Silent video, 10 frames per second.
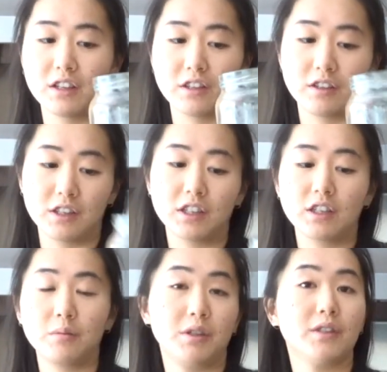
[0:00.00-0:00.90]
So this is
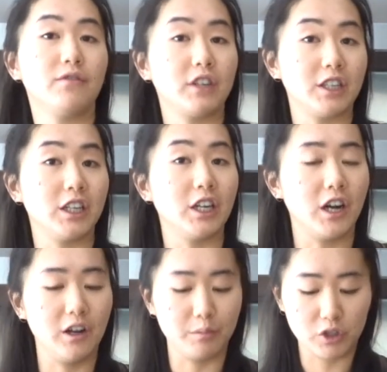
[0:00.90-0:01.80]
gonna be some very
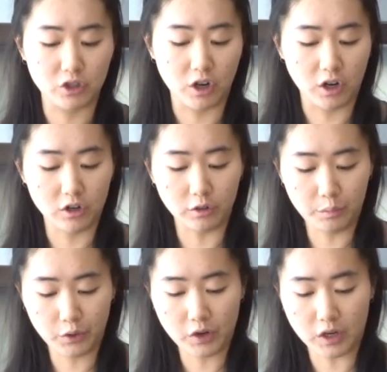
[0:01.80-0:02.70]
strong cold
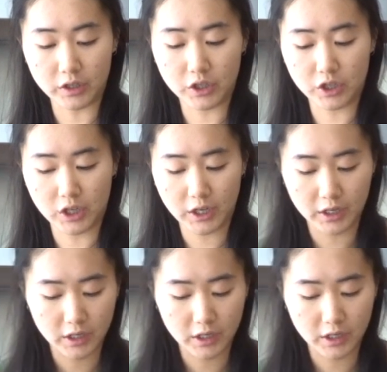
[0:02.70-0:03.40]
brew concentrate.